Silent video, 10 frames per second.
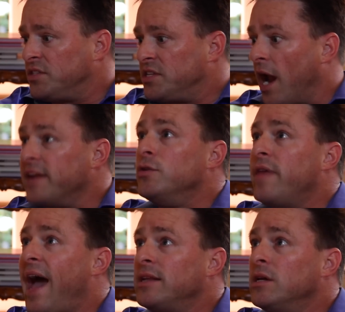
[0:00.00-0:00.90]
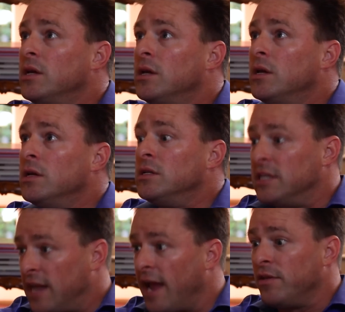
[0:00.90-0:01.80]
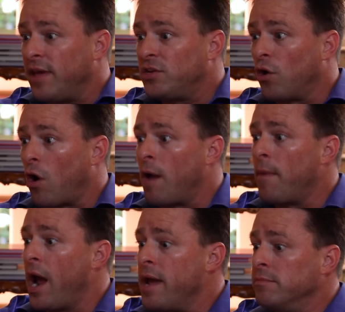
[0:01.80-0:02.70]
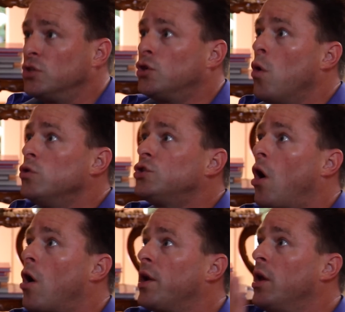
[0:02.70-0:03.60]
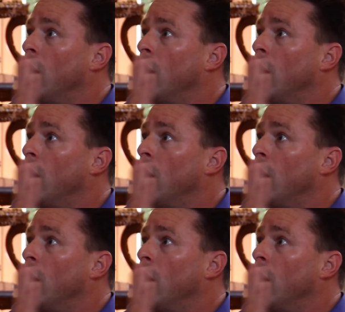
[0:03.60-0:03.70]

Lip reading: Did I do that? Did I do that to your arm? No, I am so sorry.